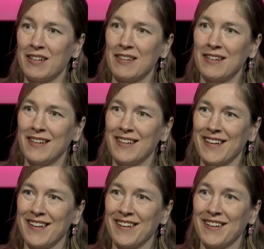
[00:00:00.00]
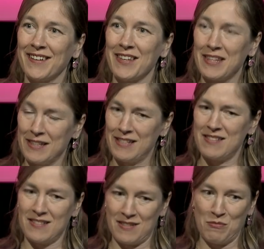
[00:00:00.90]
I think this
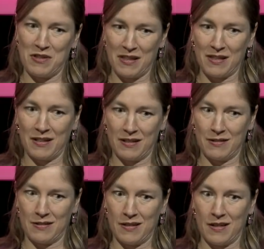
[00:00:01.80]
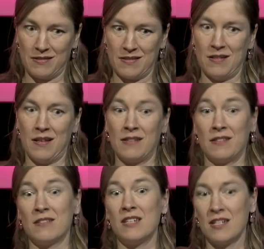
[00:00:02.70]
is something that as a
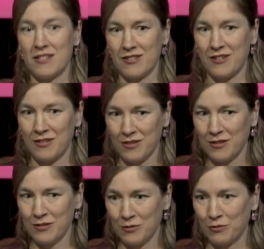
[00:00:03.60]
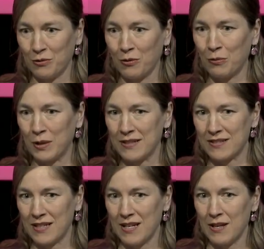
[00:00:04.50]
teacher, you're
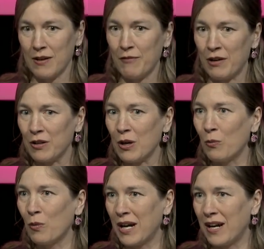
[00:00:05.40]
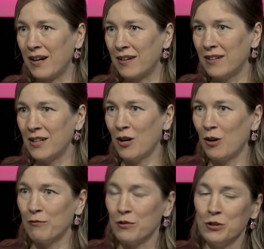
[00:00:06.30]
always very aware
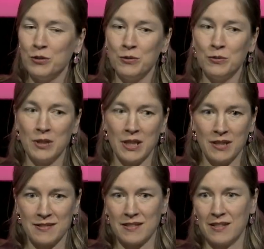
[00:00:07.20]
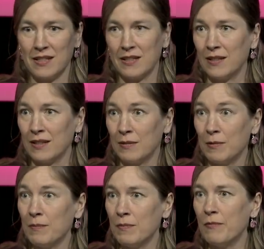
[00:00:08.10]
of who is
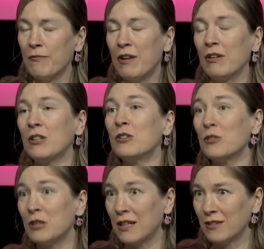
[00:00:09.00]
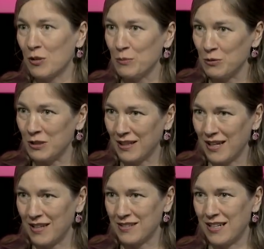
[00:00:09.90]
very good at
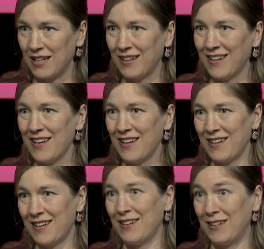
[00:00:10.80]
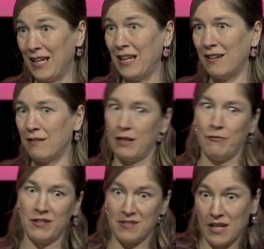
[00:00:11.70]
communicating in,
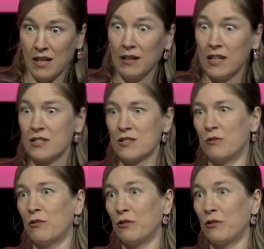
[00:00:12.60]
if it's English or